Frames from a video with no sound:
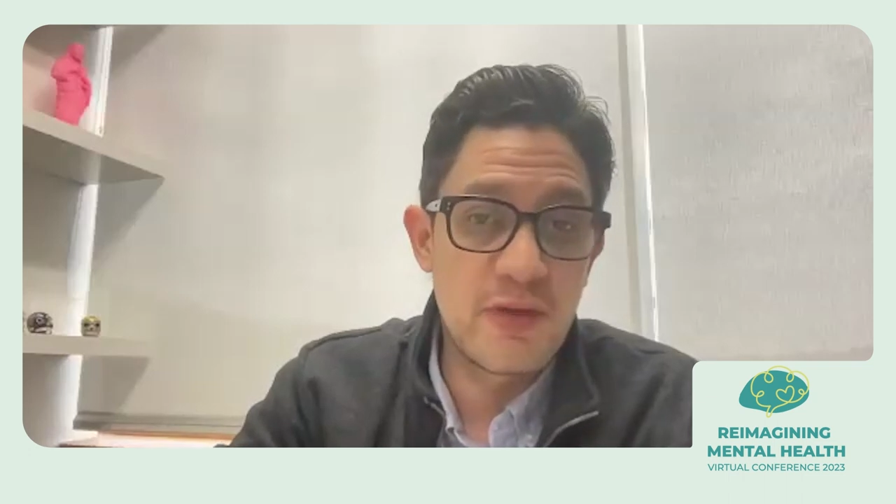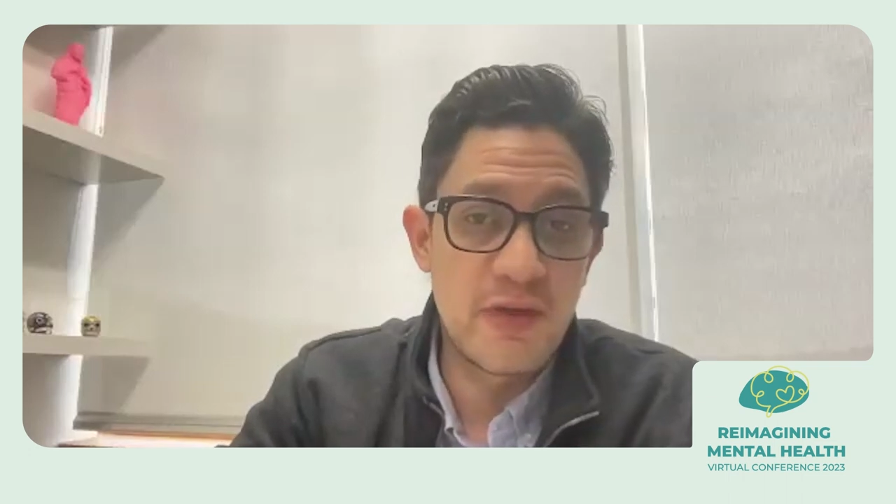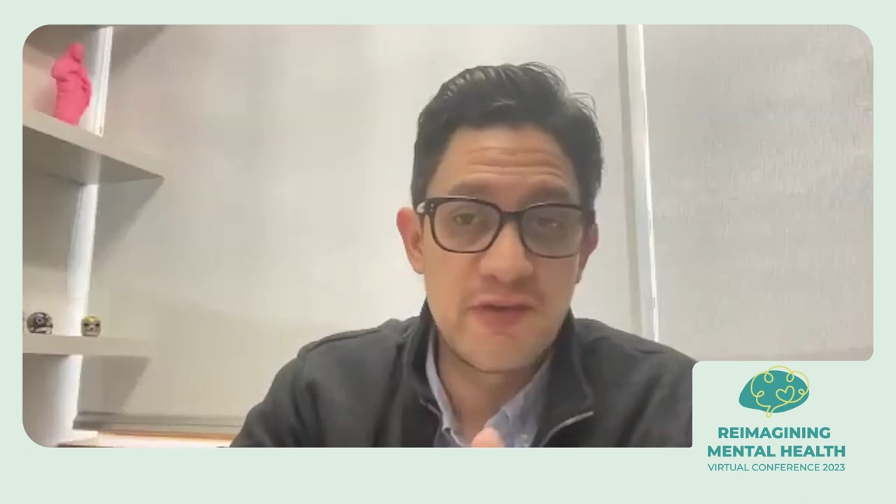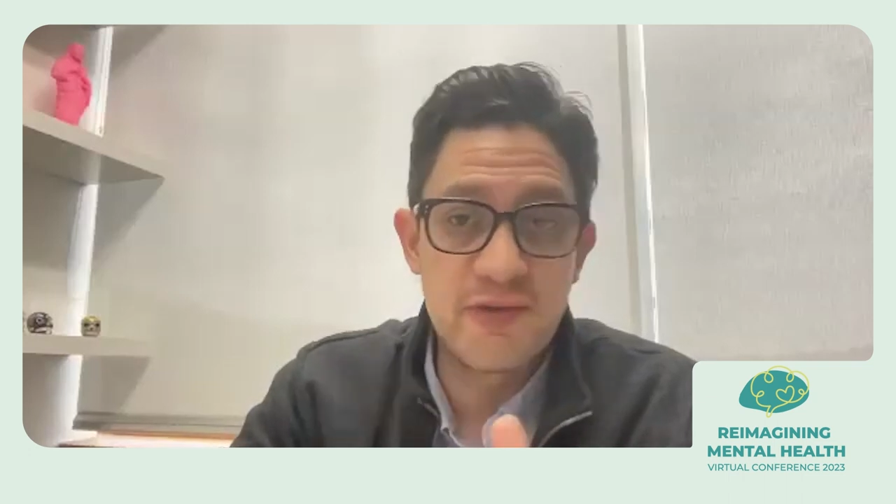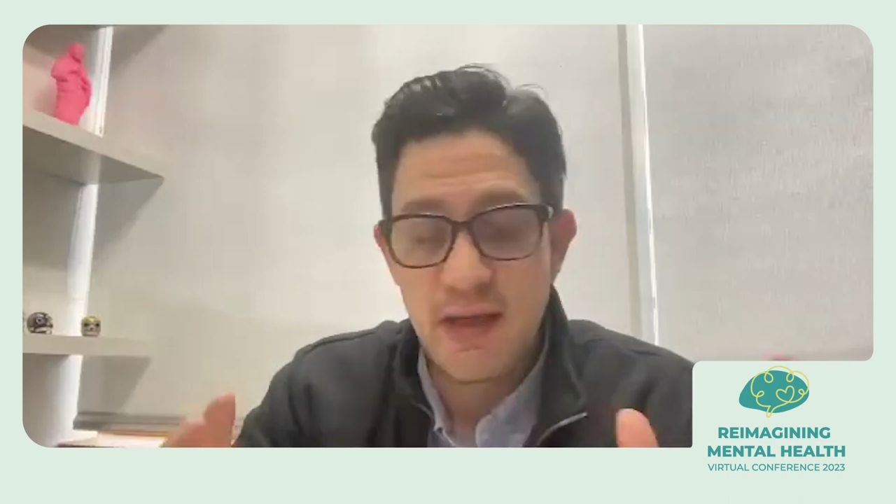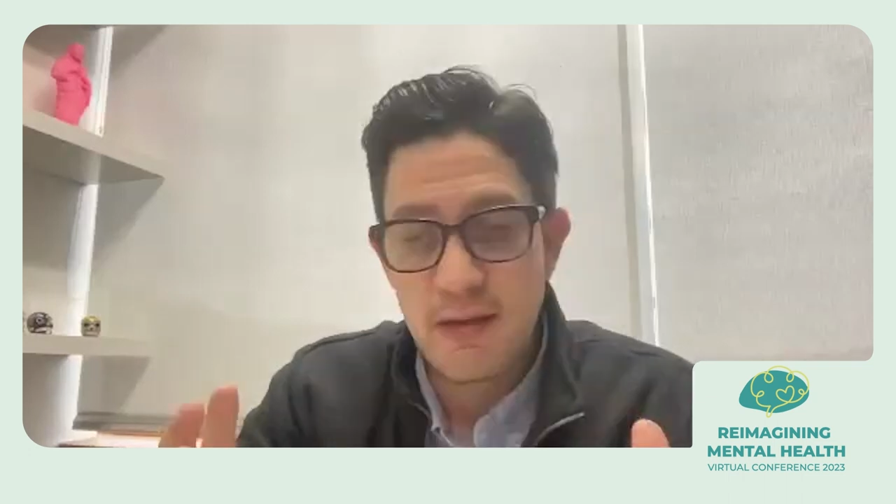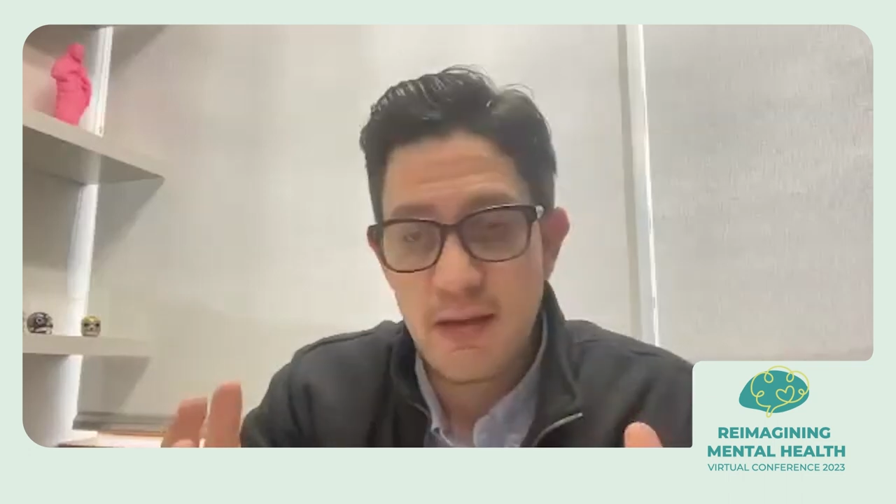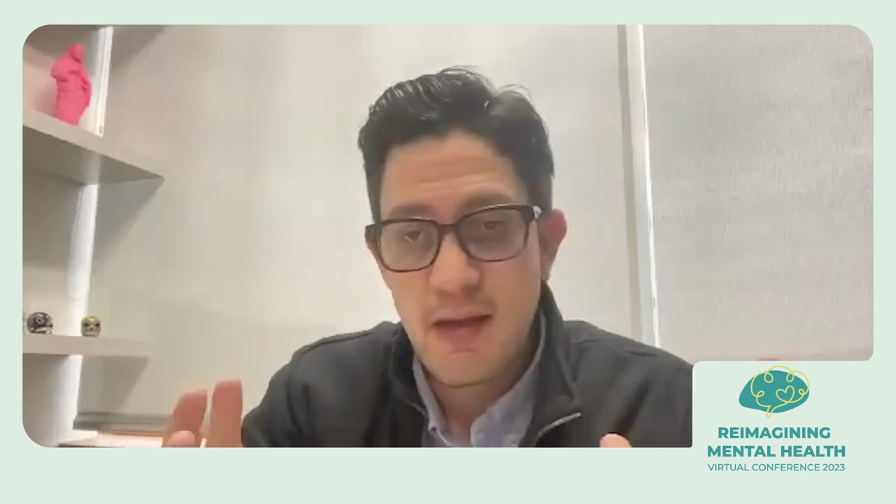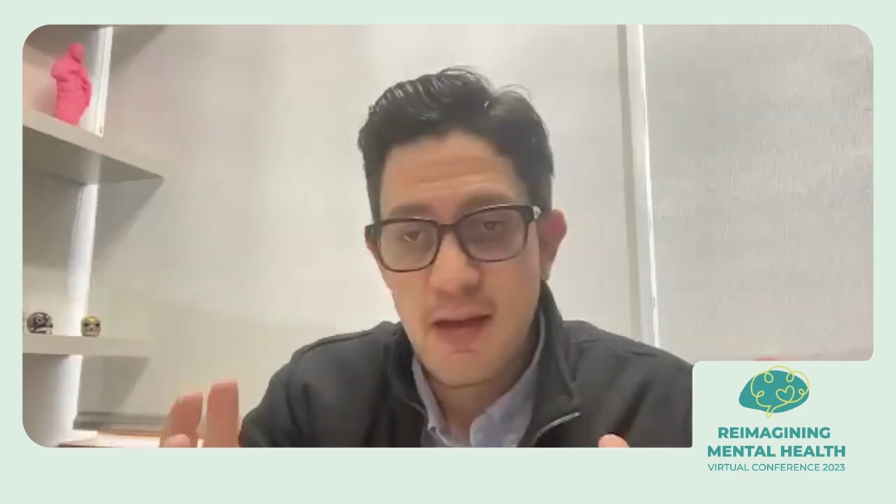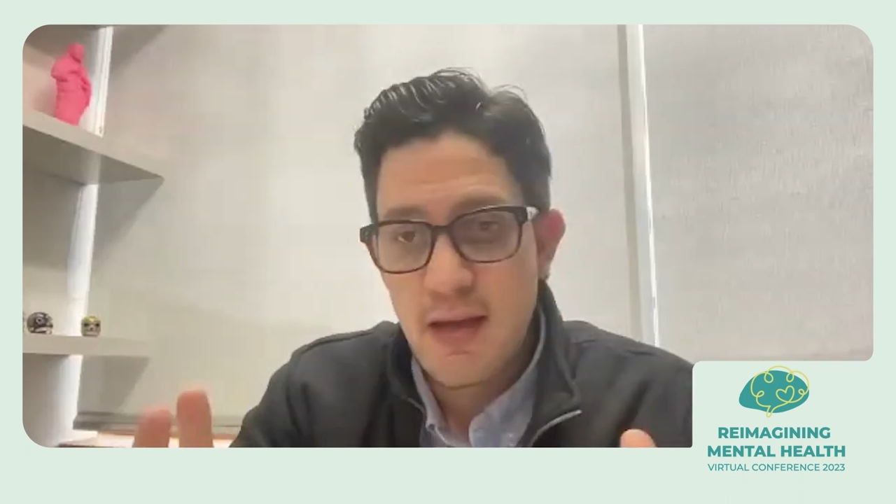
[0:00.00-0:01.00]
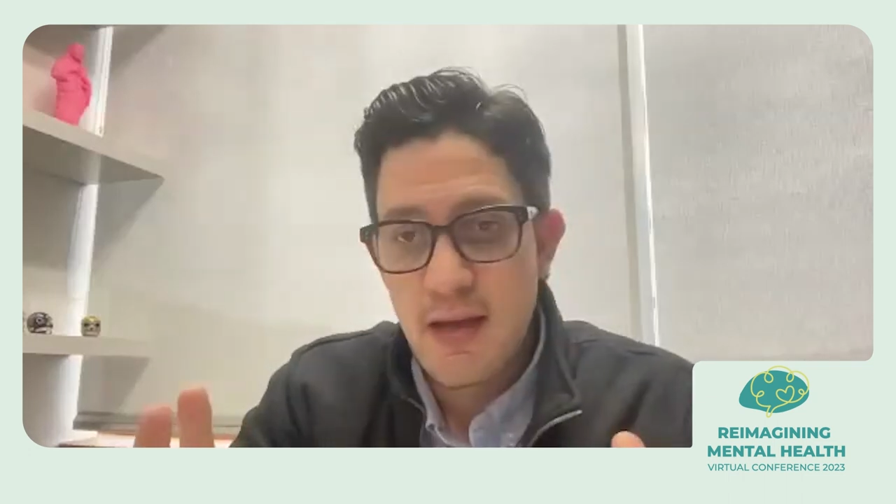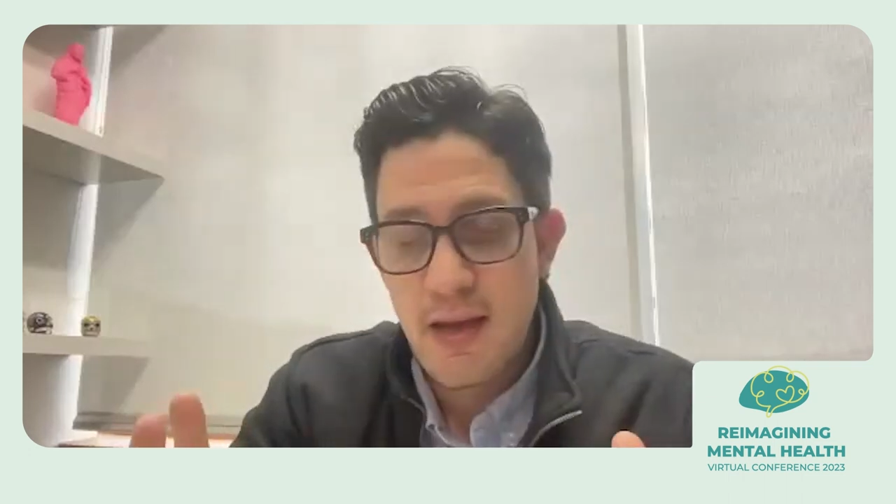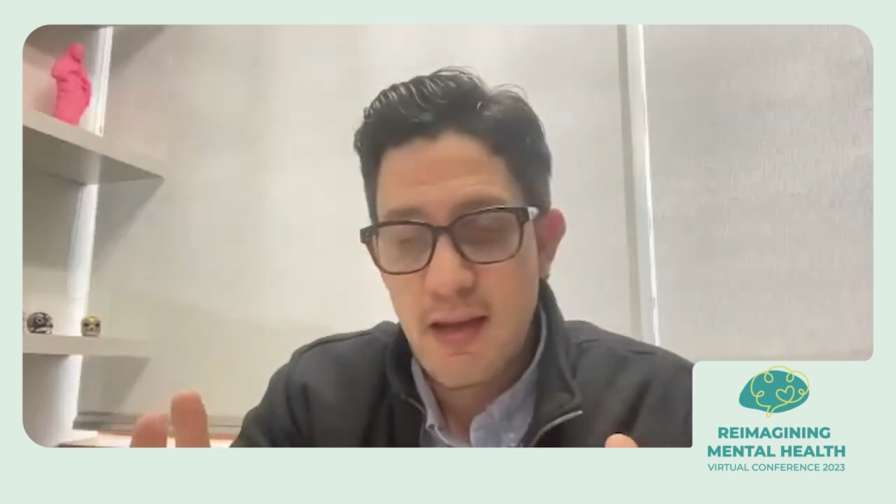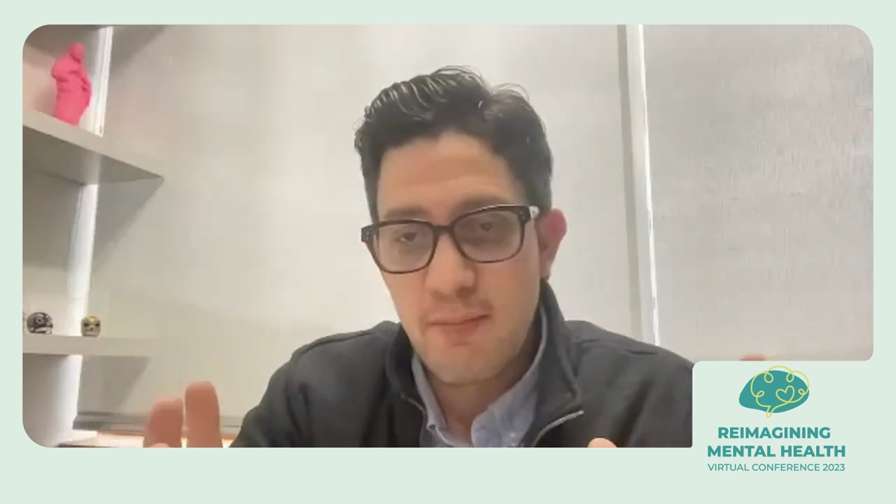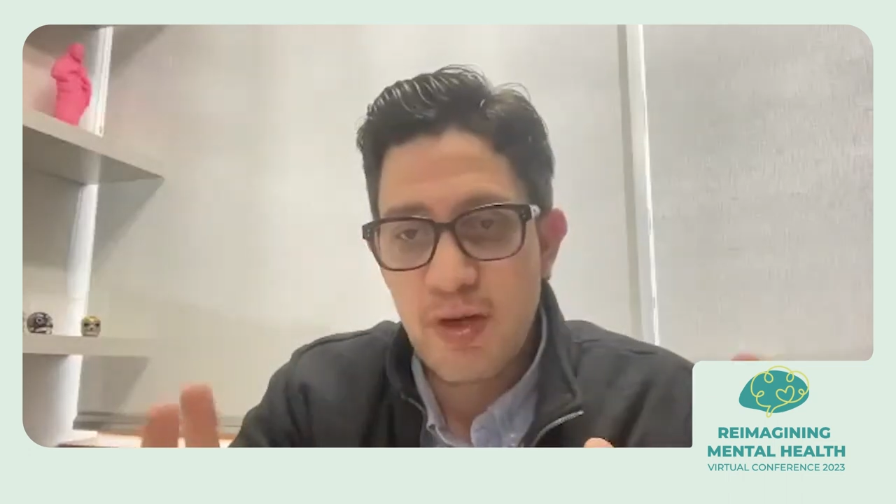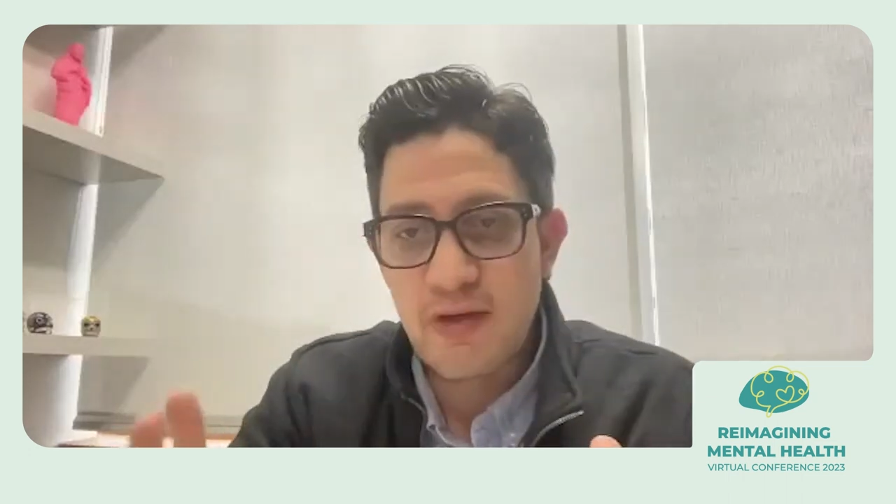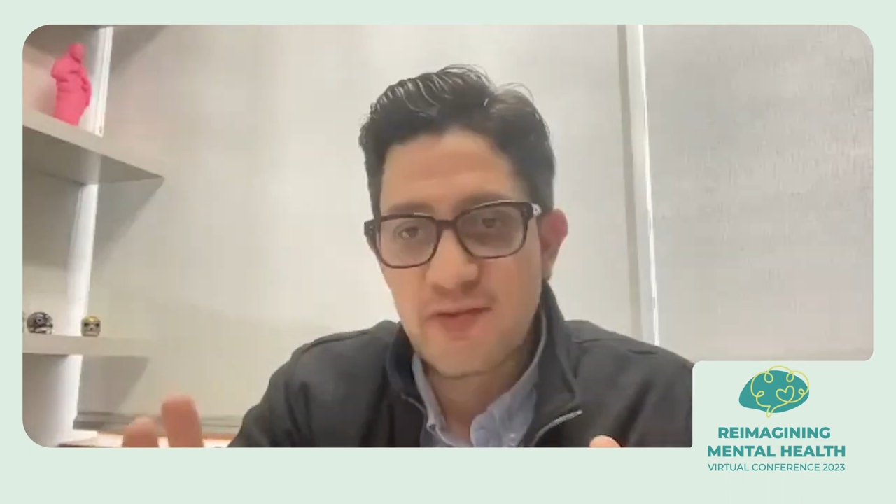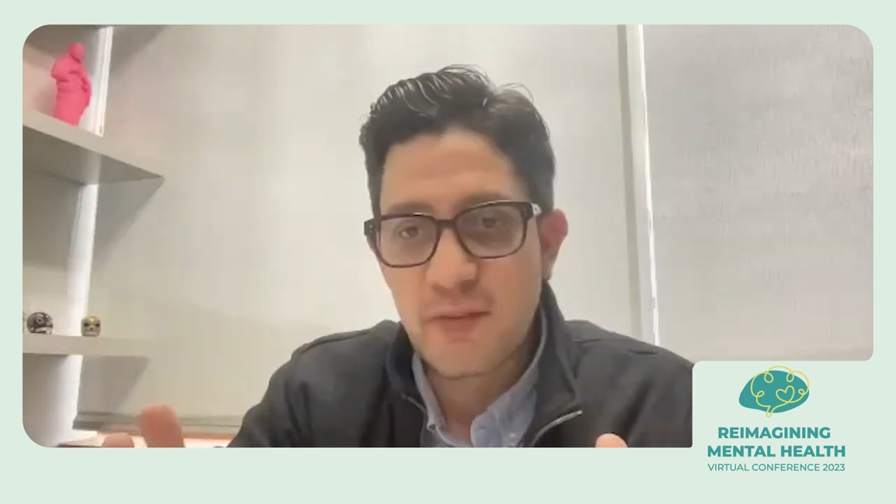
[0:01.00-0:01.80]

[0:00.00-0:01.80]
So this, like, it